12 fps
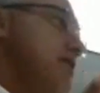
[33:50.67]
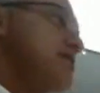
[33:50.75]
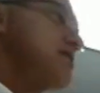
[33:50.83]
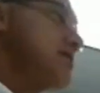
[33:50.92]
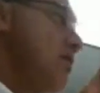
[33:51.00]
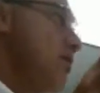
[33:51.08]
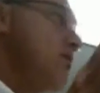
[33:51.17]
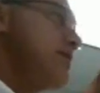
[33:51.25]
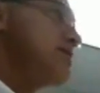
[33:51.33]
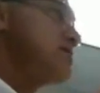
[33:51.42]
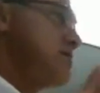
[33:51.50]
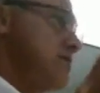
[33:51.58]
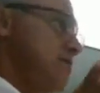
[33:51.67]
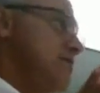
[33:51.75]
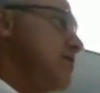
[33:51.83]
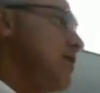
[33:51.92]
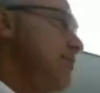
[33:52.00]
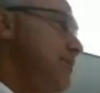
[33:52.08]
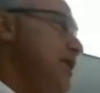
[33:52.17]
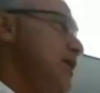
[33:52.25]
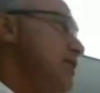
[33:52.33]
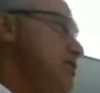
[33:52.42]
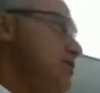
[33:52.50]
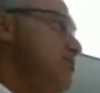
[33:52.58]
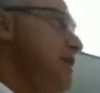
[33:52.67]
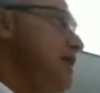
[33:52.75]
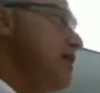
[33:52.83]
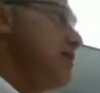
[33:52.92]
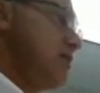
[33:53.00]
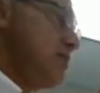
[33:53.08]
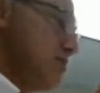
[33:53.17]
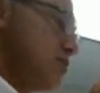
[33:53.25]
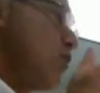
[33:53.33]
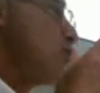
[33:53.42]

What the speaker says: doesn't always appear to be so